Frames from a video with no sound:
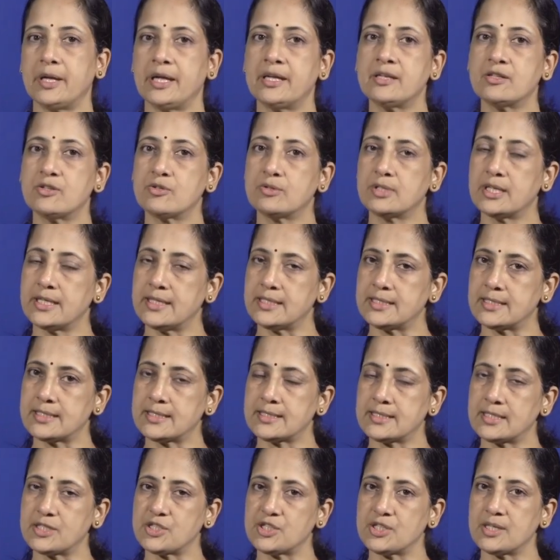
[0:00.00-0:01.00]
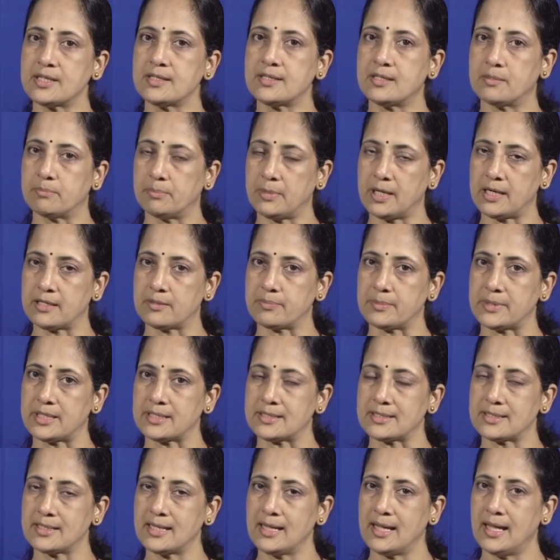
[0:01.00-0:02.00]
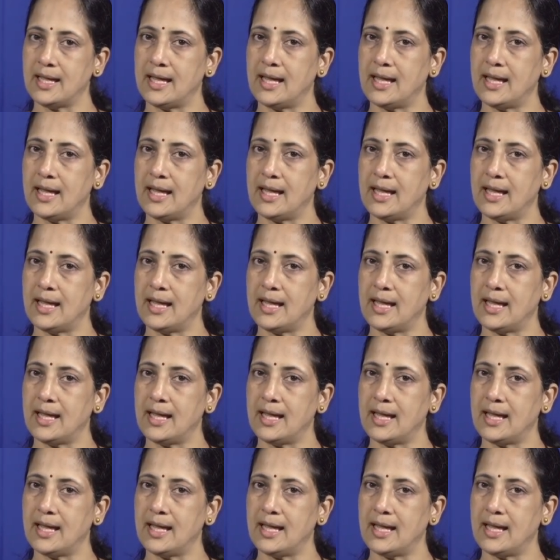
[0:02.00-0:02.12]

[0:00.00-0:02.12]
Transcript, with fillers: into the interstitial compartment.